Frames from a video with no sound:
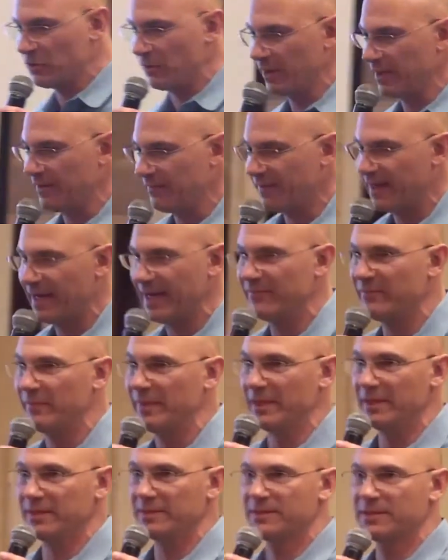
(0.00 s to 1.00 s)
25
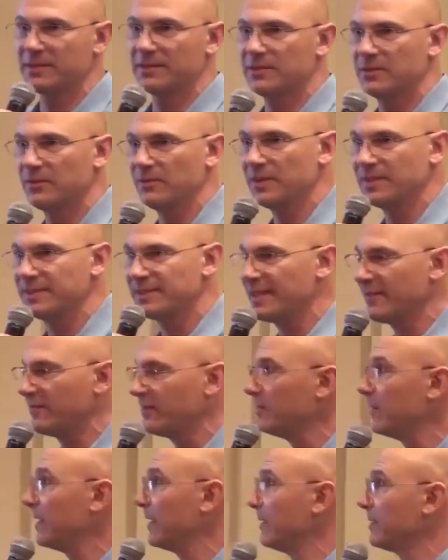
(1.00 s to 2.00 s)
minutes,
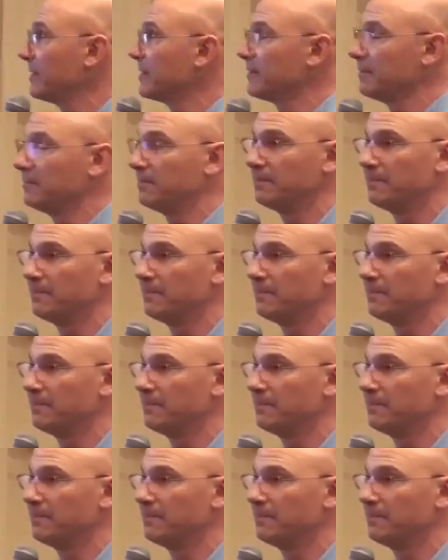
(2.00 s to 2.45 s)
27 minutes.